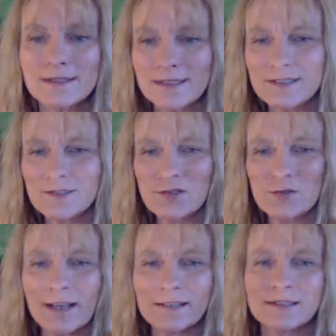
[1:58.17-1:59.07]
He's
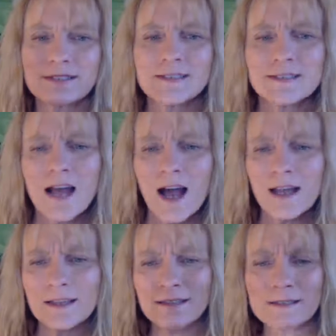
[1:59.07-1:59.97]
dressed, his
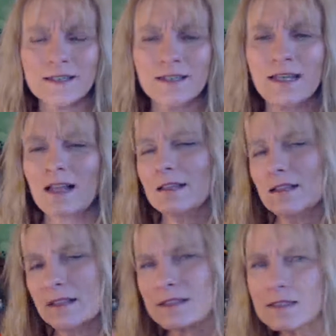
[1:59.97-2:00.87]
tie, his
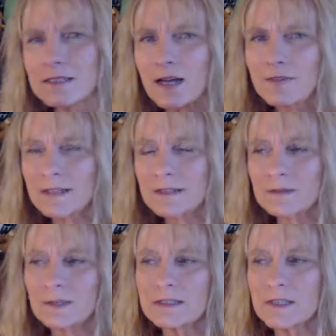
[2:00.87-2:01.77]
little scuffing
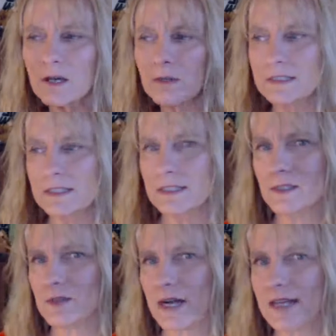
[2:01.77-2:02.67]
on one toe. Did he get dragged